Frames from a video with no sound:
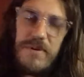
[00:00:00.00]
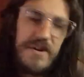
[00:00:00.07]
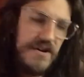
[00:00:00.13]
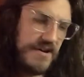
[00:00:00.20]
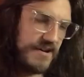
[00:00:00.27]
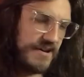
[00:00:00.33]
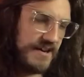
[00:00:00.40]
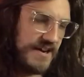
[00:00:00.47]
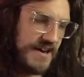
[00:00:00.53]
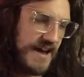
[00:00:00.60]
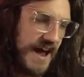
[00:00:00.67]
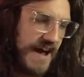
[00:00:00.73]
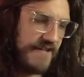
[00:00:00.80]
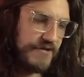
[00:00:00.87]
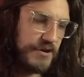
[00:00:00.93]
on,
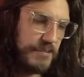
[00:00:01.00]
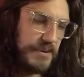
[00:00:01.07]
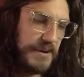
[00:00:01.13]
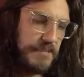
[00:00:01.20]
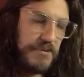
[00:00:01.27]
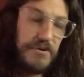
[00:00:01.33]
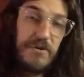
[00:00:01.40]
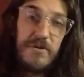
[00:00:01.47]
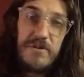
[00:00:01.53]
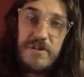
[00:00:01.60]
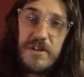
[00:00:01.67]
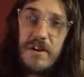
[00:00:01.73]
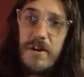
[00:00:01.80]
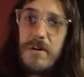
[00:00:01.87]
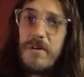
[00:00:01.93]
after people,
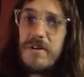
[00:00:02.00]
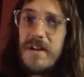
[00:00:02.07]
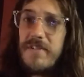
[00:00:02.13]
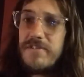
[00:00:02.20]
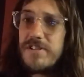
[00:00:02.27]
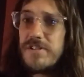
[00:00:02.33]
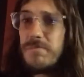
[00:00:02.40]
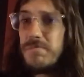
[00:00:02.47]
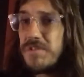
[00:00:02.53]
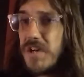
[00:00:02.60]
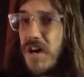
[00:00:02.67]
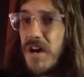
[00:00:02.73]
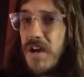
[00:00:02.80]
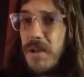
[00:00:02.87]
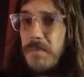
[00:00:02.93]
I'll give it some
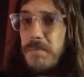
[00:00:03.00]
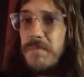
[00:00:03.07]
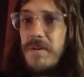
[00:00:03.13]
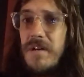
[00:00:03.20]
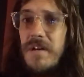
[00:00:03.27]
time,